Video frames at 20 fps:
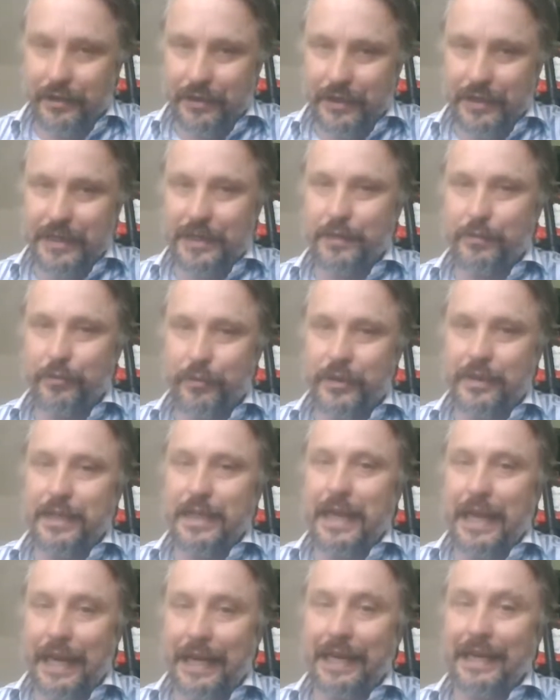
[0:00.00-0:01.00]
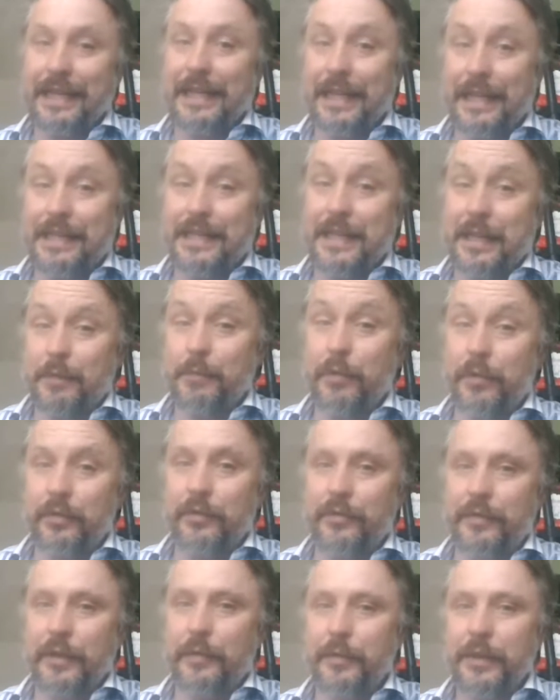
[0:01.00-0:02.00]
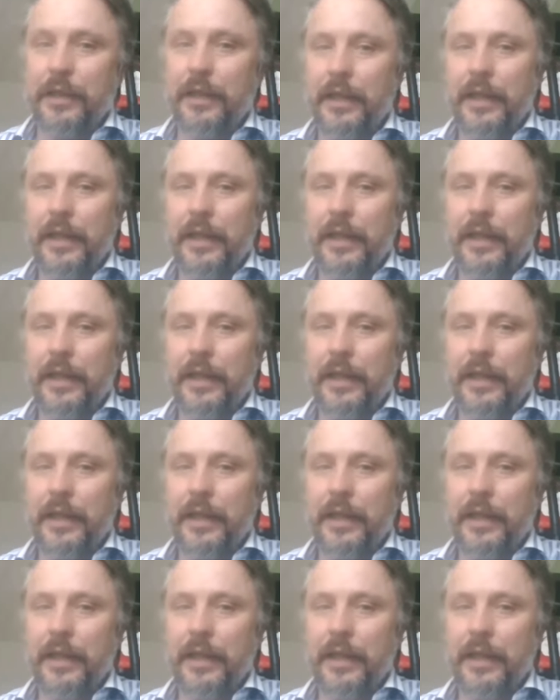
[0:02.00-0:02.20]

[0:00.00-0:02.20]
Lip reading: this was a classic Bond film.